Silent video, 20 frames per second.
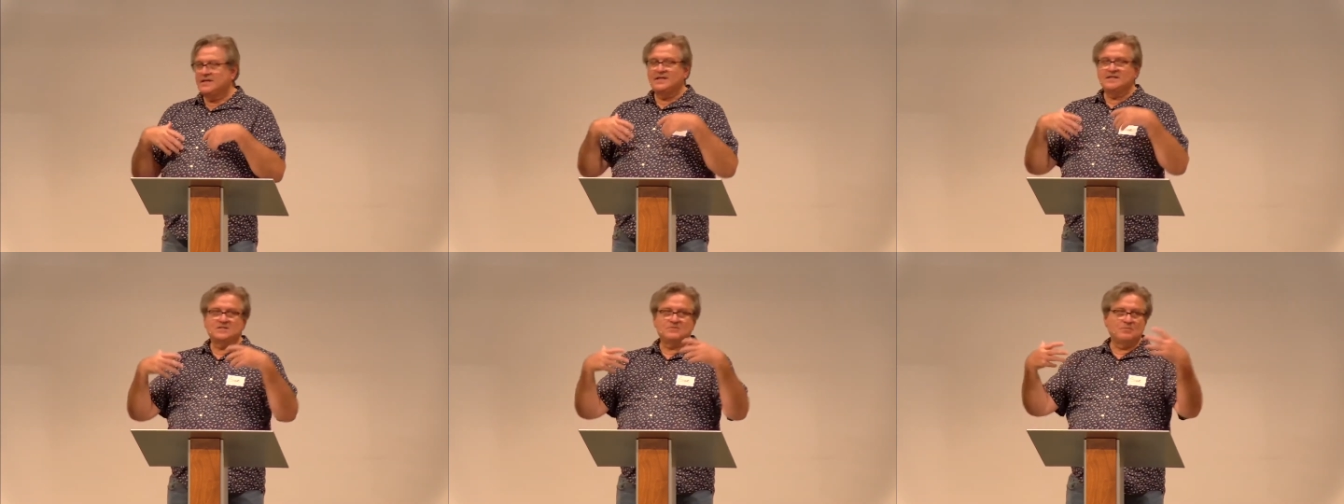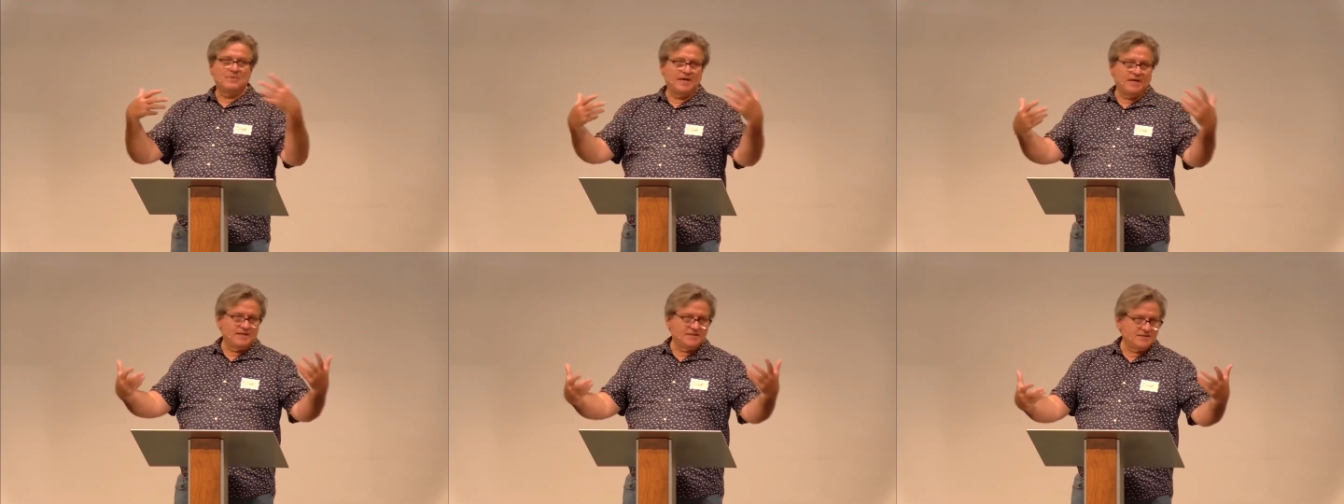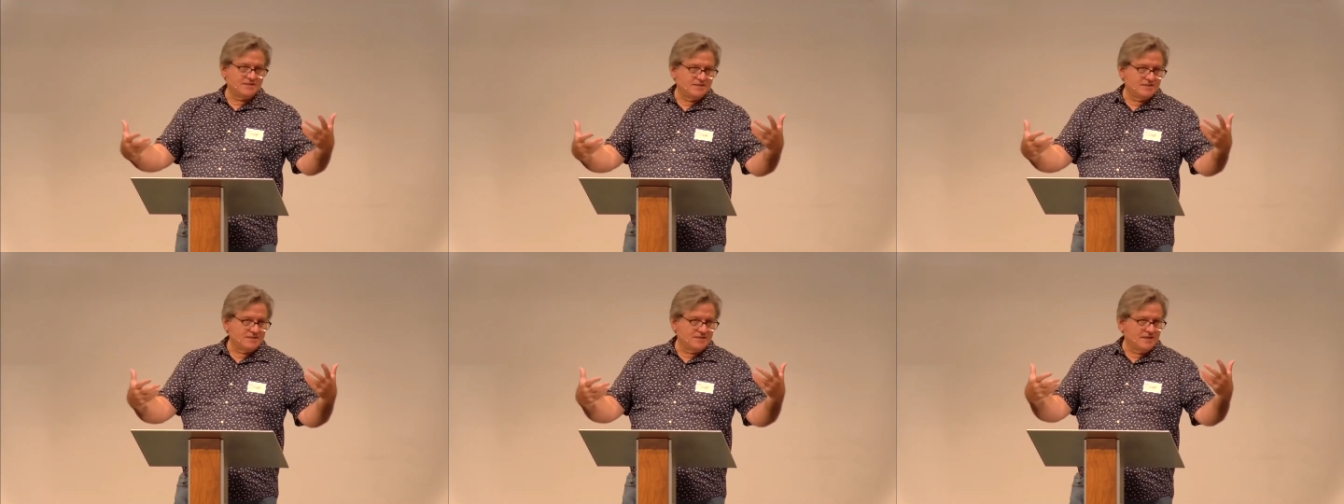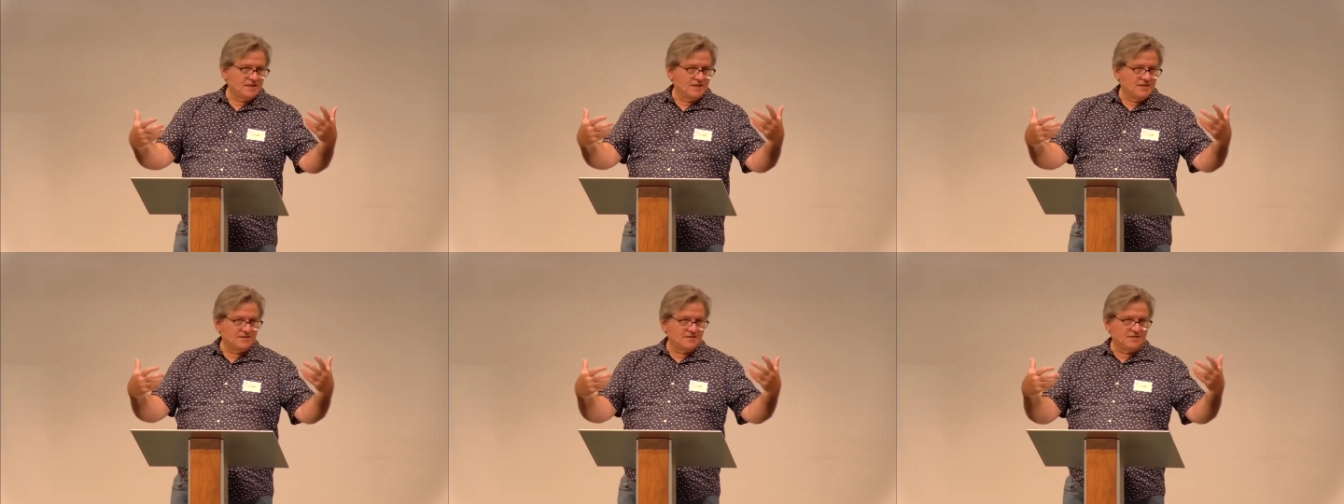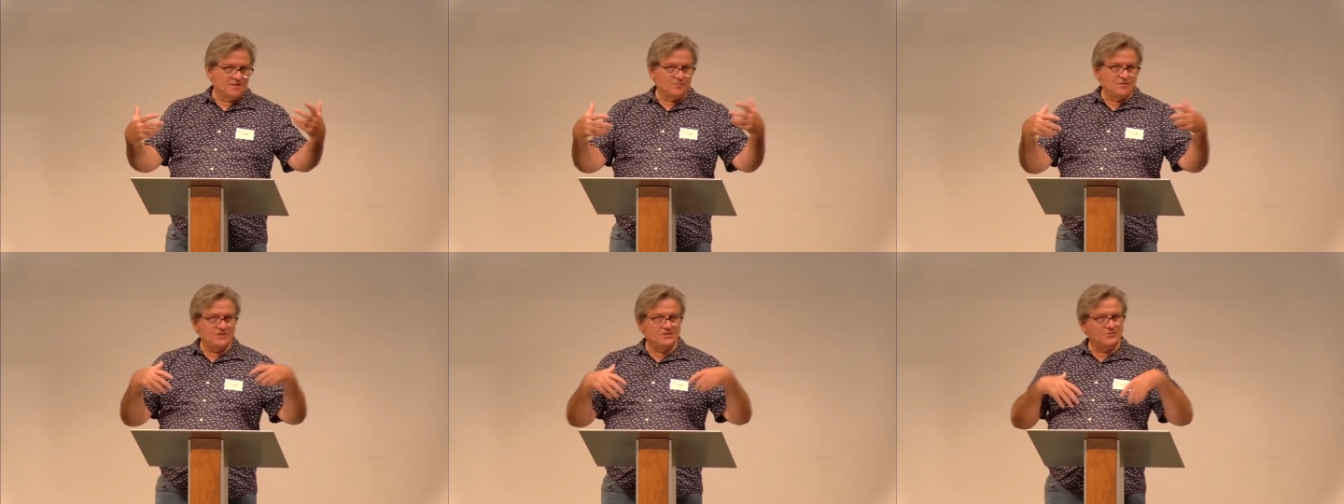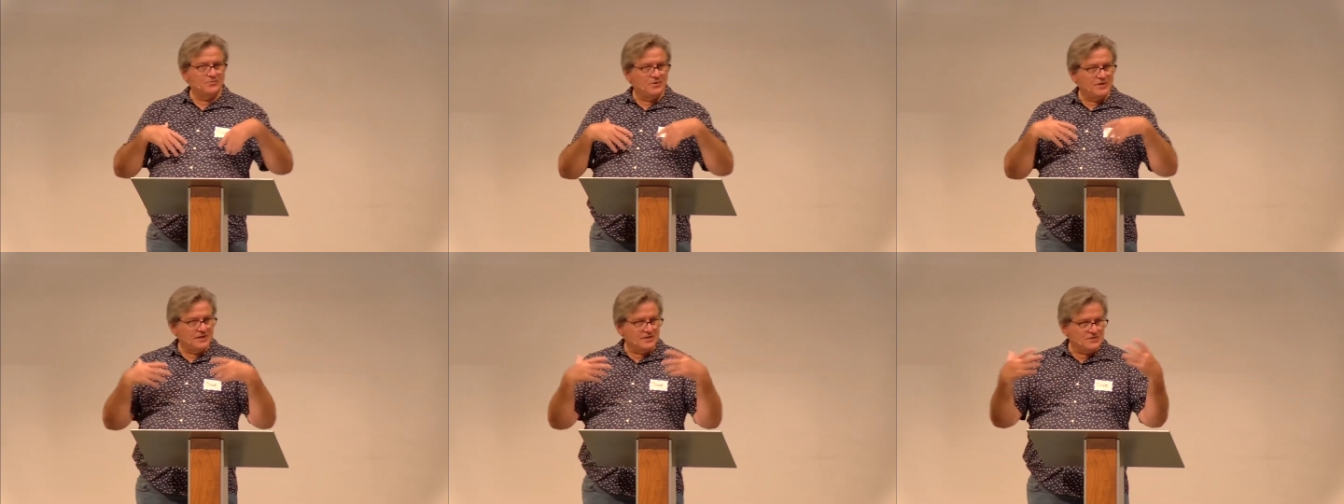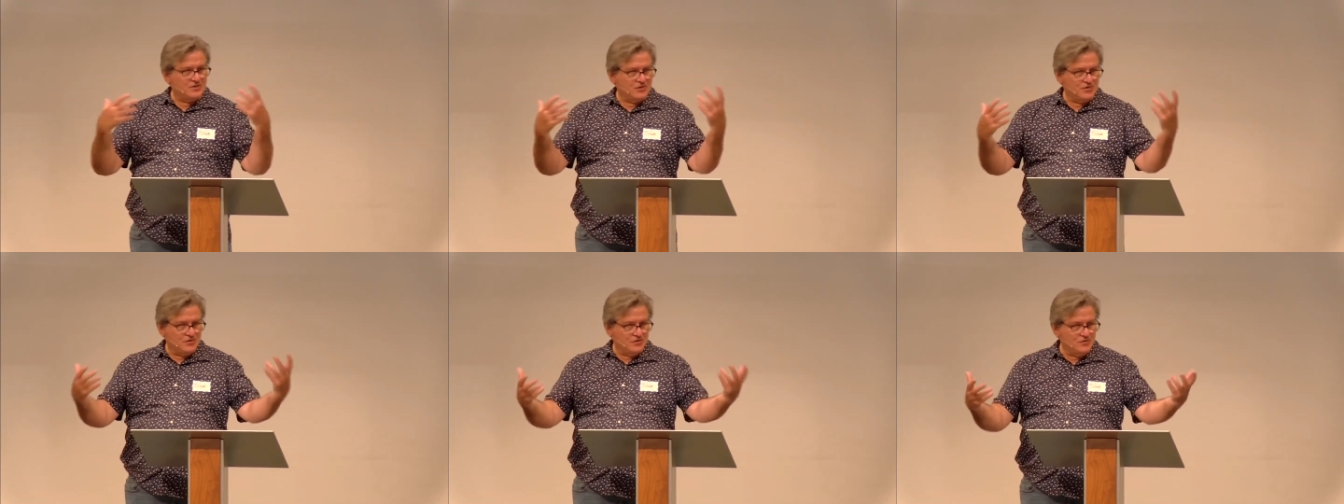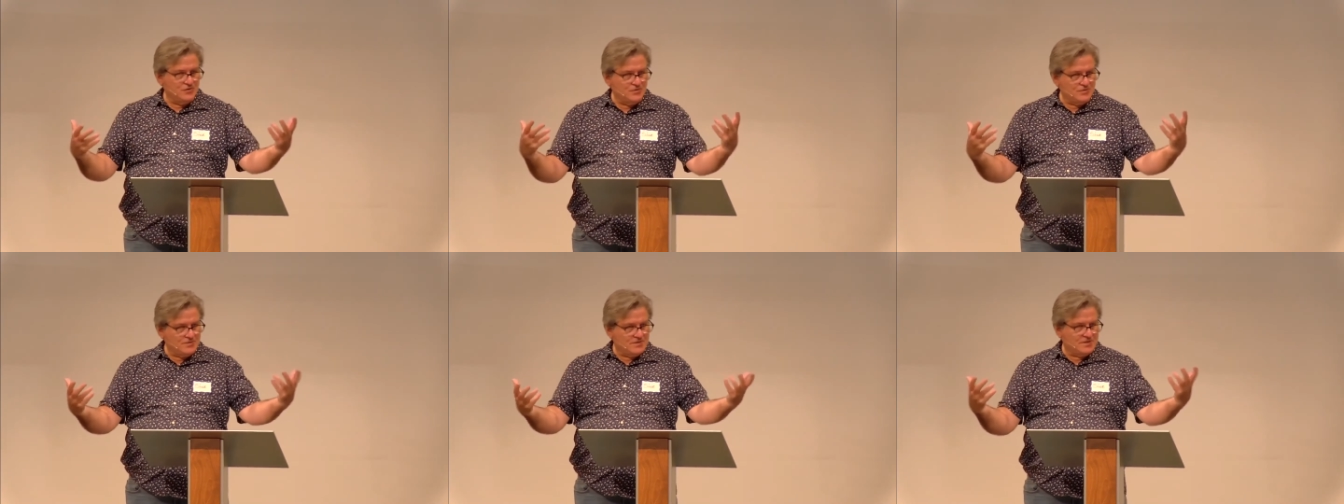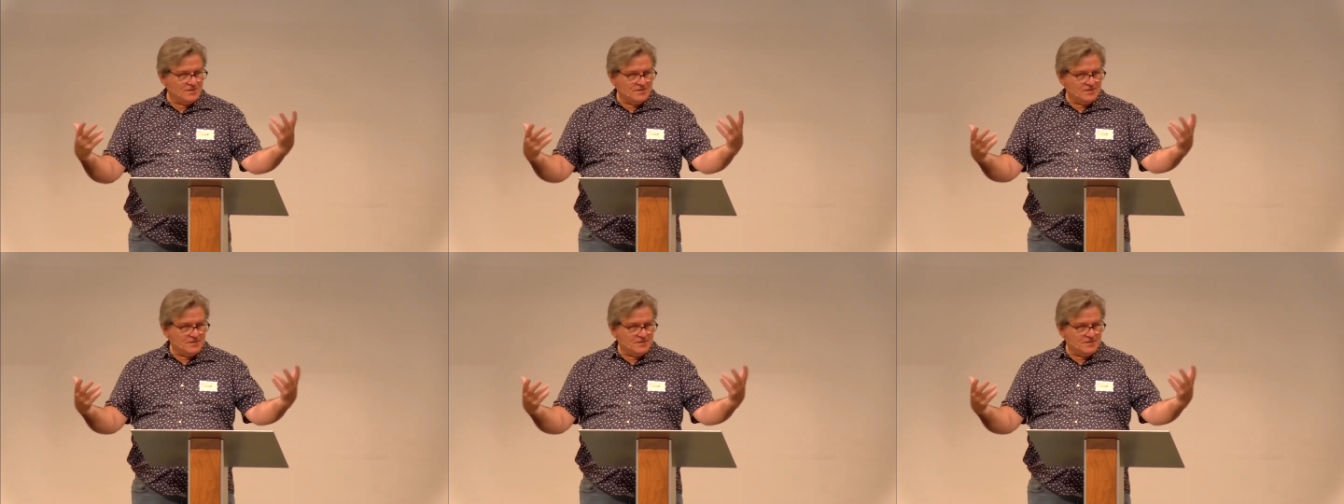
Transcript: He's made us in his image, and we get to use